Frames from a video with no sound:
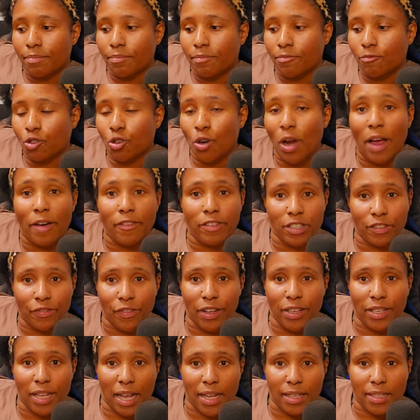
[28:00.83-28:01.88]
Travis
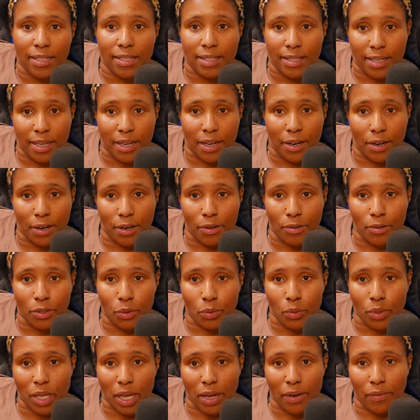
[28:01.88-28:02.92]
fell down the stairs or
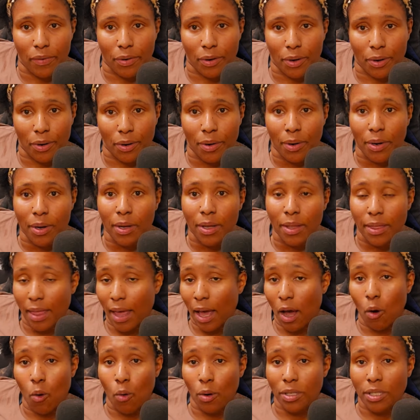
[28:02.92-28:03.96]
whatever.
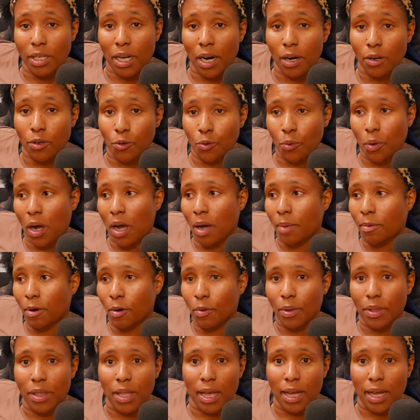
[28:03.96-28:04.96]
That whole entire drama with the